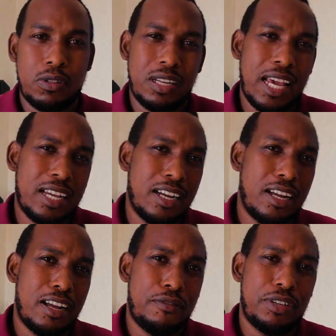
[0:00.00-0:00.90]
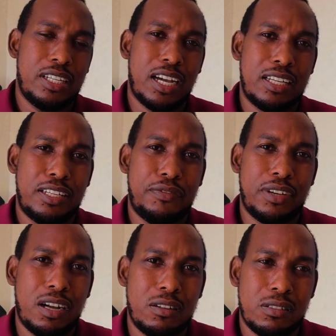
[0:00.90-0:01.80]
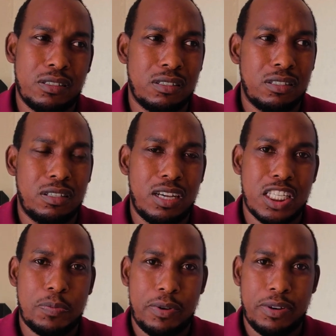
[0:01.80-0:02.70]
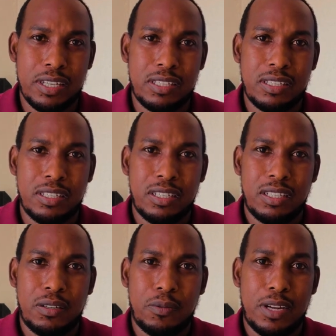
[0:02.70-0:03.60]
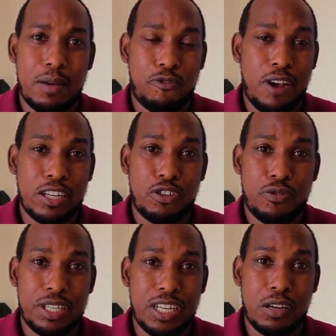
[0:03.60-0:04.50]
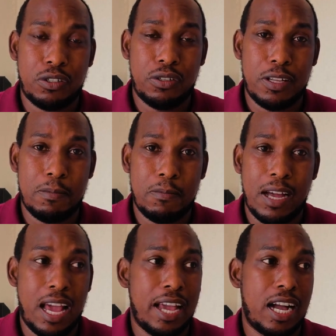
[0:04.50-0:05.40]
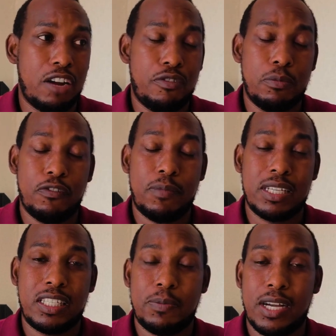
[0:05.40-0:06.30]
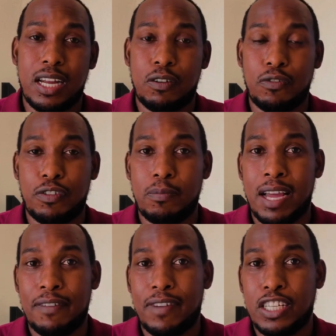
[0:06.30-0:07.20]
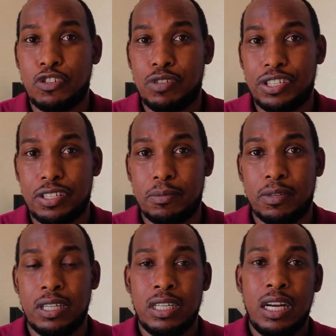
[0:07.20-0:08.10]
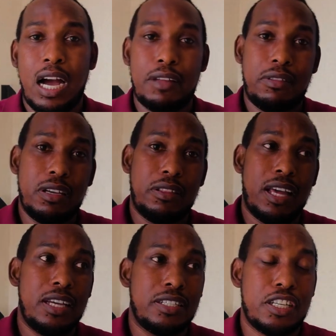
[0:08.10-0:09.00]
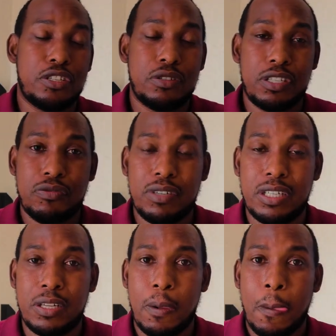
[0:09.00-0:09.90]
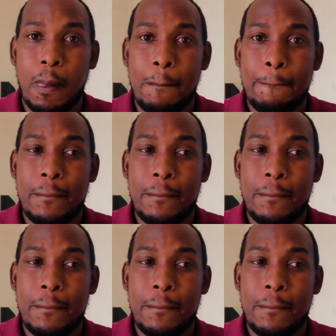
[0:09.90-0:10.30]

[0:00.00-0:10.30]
But with Leica, I've really had a difficult experience when I'm trying to reach out to them. I can't remove my SIM card out of the MiFi to reach them. I think their intention is really